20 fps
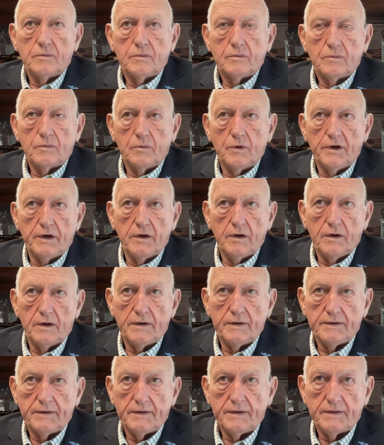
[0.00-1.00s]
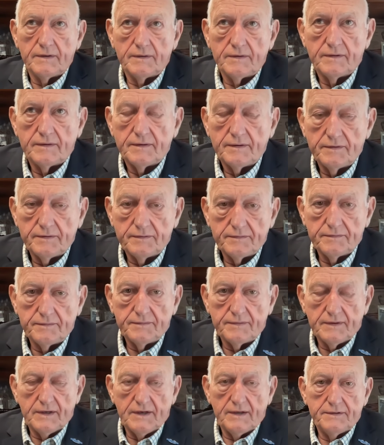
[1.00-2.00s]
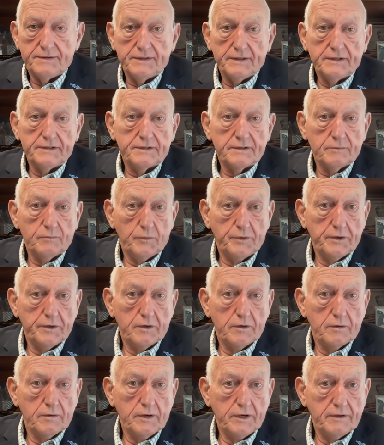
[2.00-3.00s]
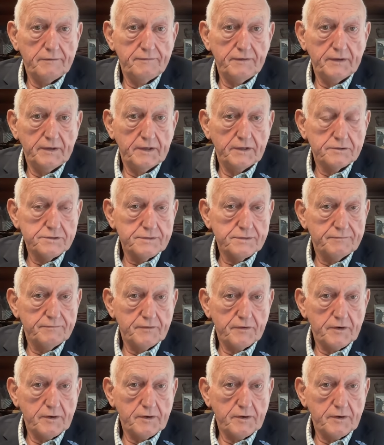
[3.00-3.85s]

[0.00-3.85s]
Well, I think that we are living in some very